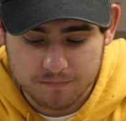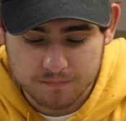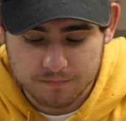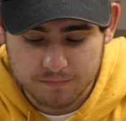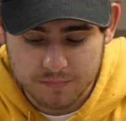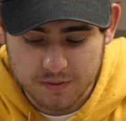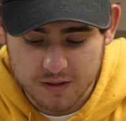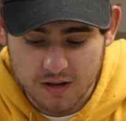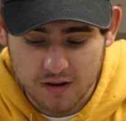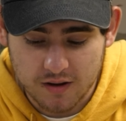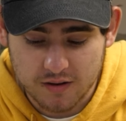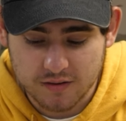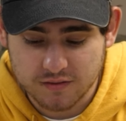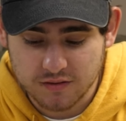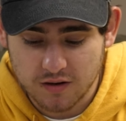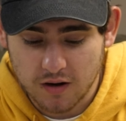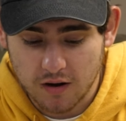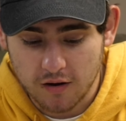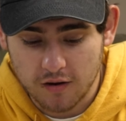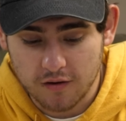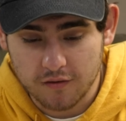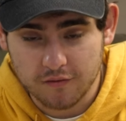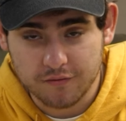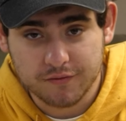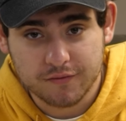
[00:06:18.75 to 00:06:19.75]
because
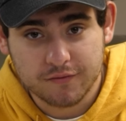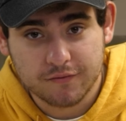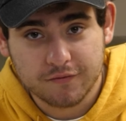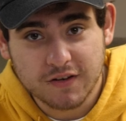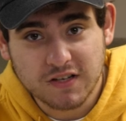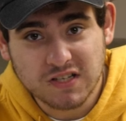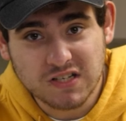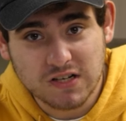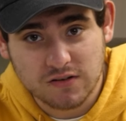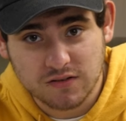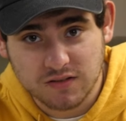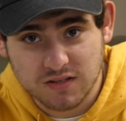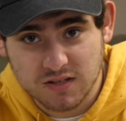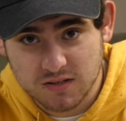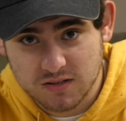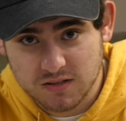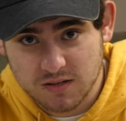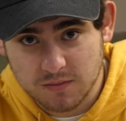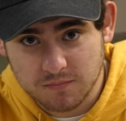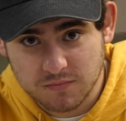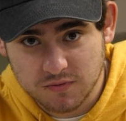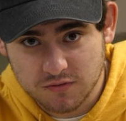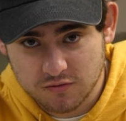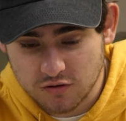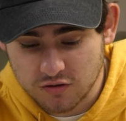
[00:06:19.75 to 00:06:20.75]
of physical
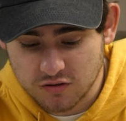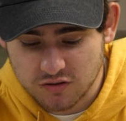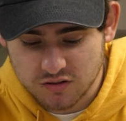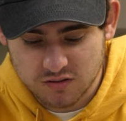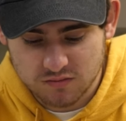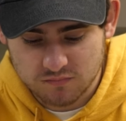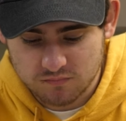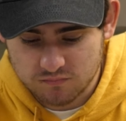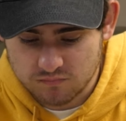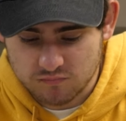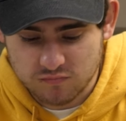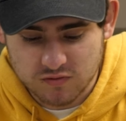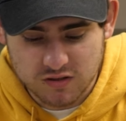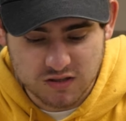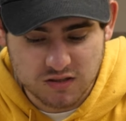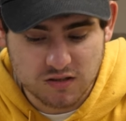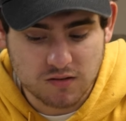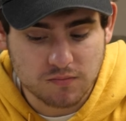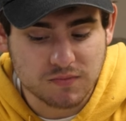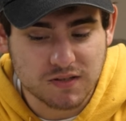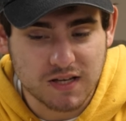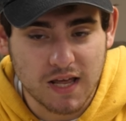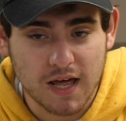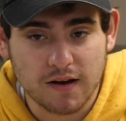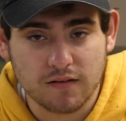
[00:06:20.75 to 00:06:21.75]
systems, just
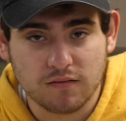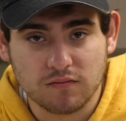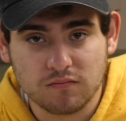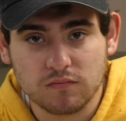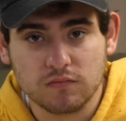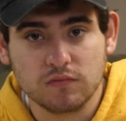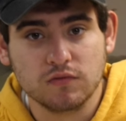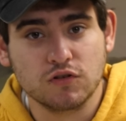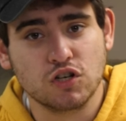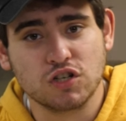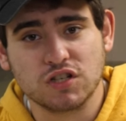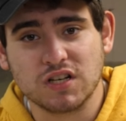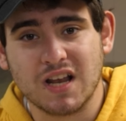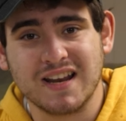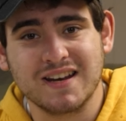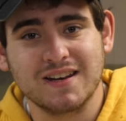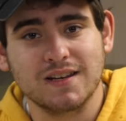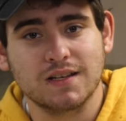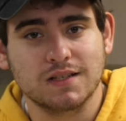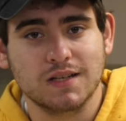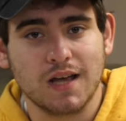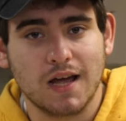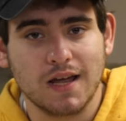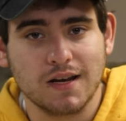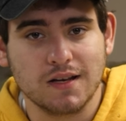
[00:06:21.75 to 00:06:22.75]
systems that I
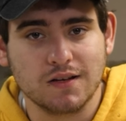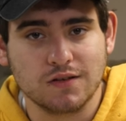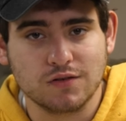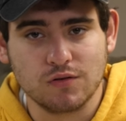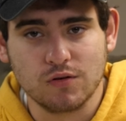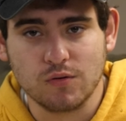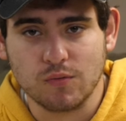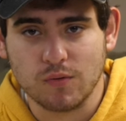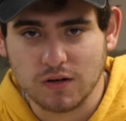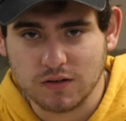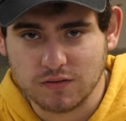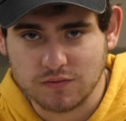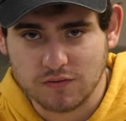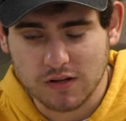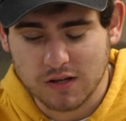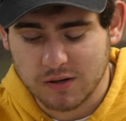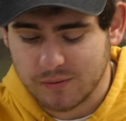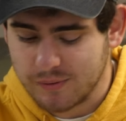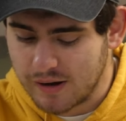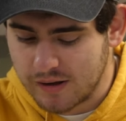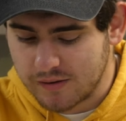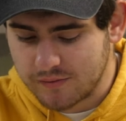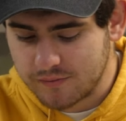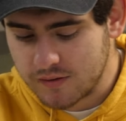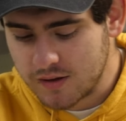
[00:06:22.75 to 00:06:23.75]
designed it so it works really
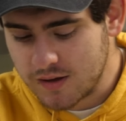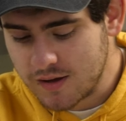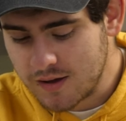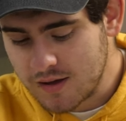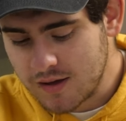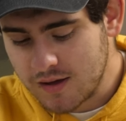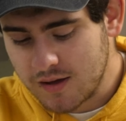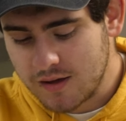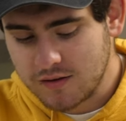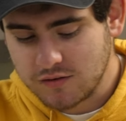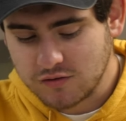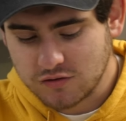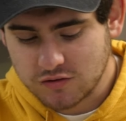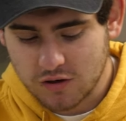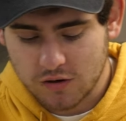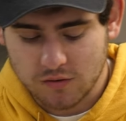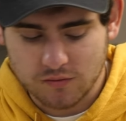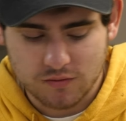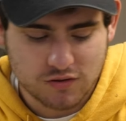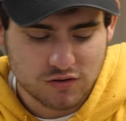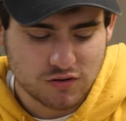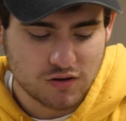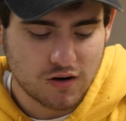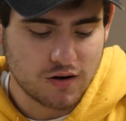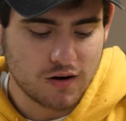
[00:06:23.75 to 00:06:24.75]
well. So
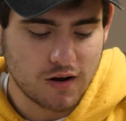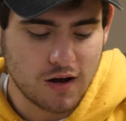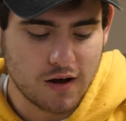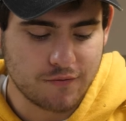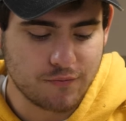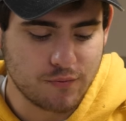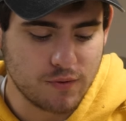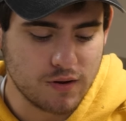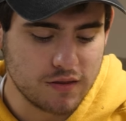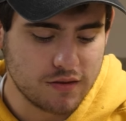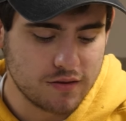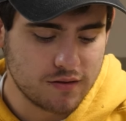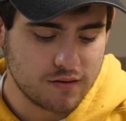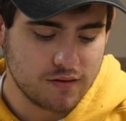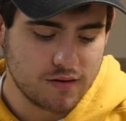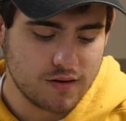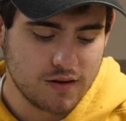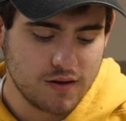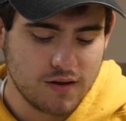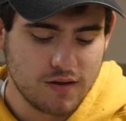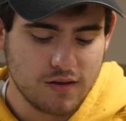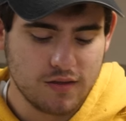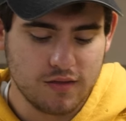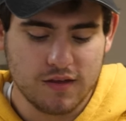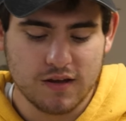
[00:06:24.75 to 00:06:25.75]
to start off with,
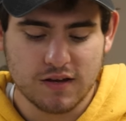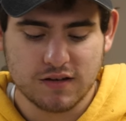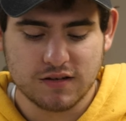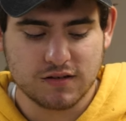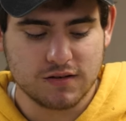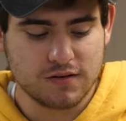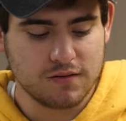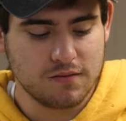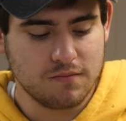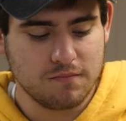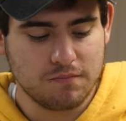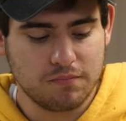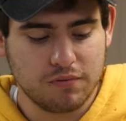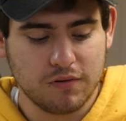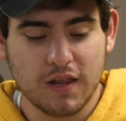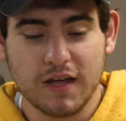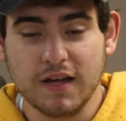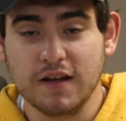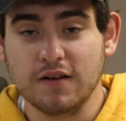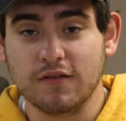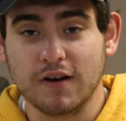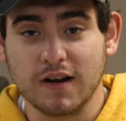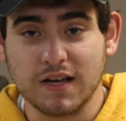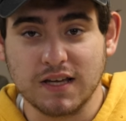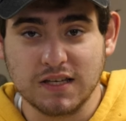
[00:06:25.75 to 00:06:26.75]
this
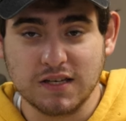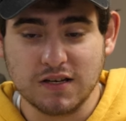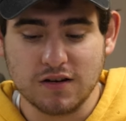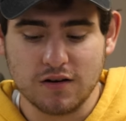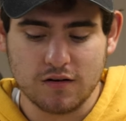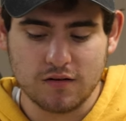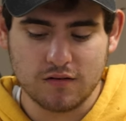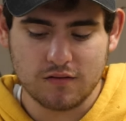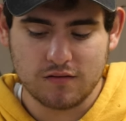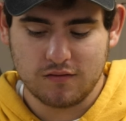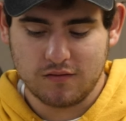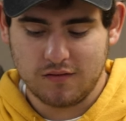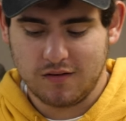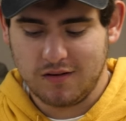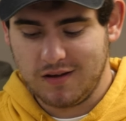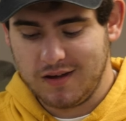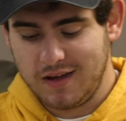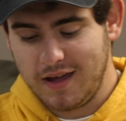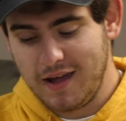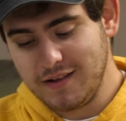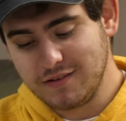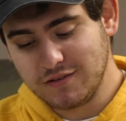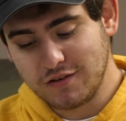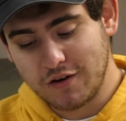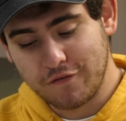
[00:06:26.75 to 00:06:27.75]
plate right here,
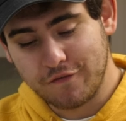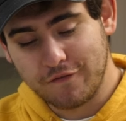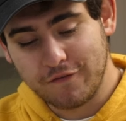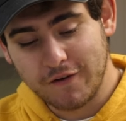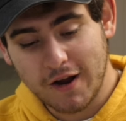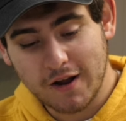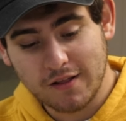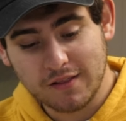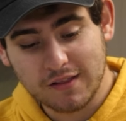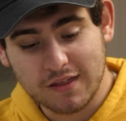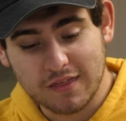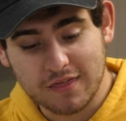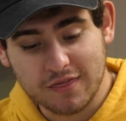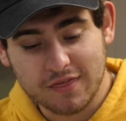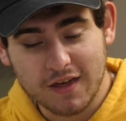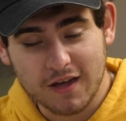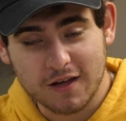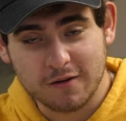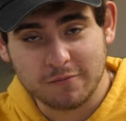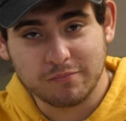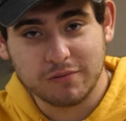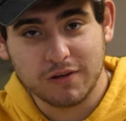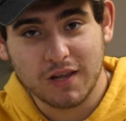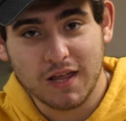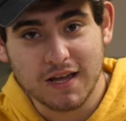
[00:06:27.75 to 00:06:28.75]
it's a fairly
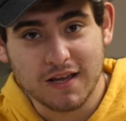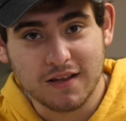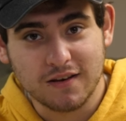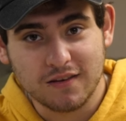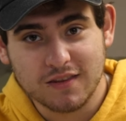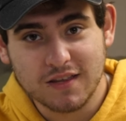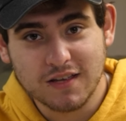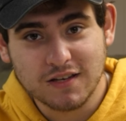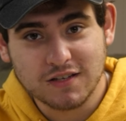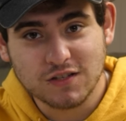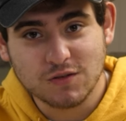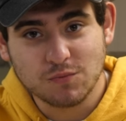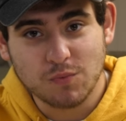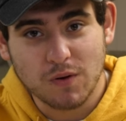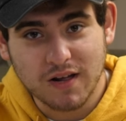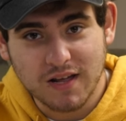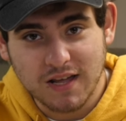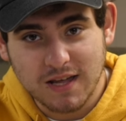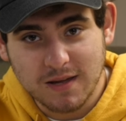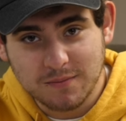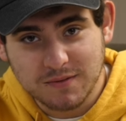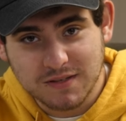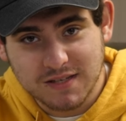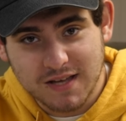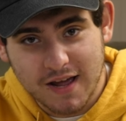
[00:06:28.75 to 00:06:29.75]
thick plate. This is what
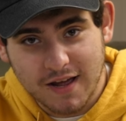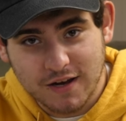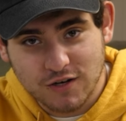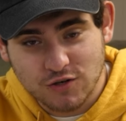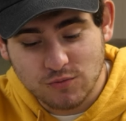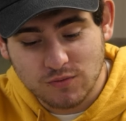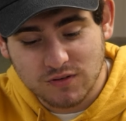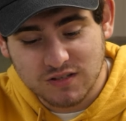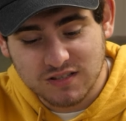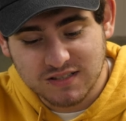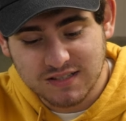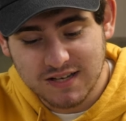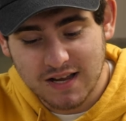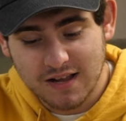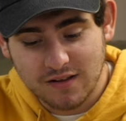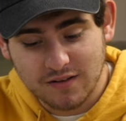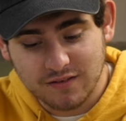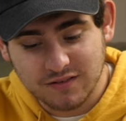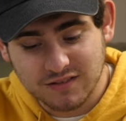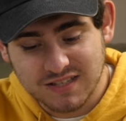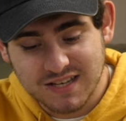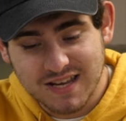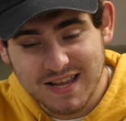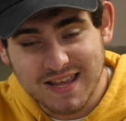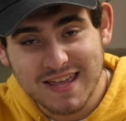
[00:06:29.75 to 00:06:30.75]
keeps the actual
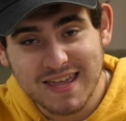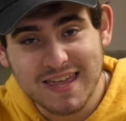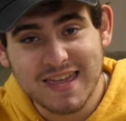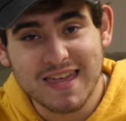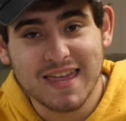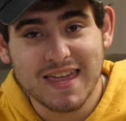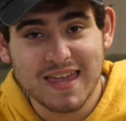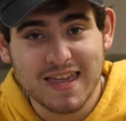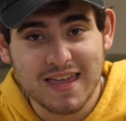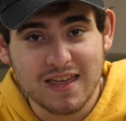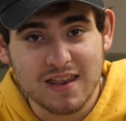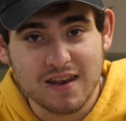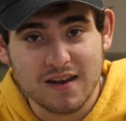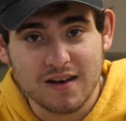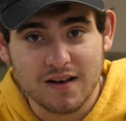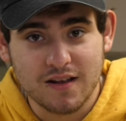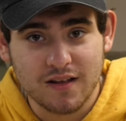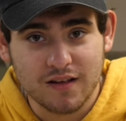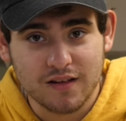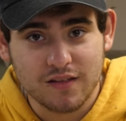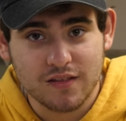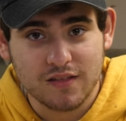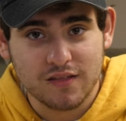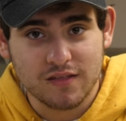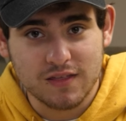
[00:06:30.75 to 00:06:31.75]
cells
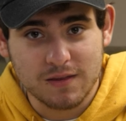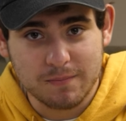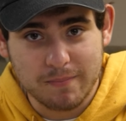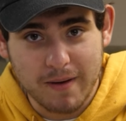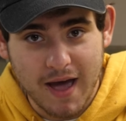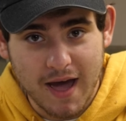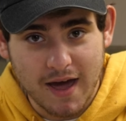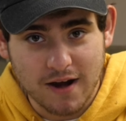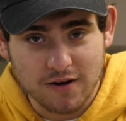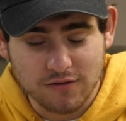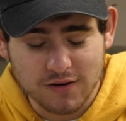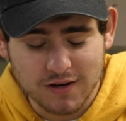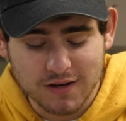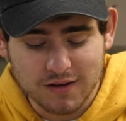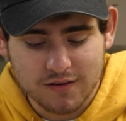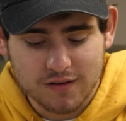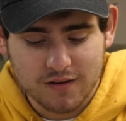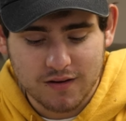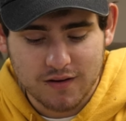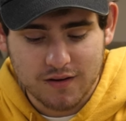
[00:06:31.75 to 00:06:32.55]
in the battery,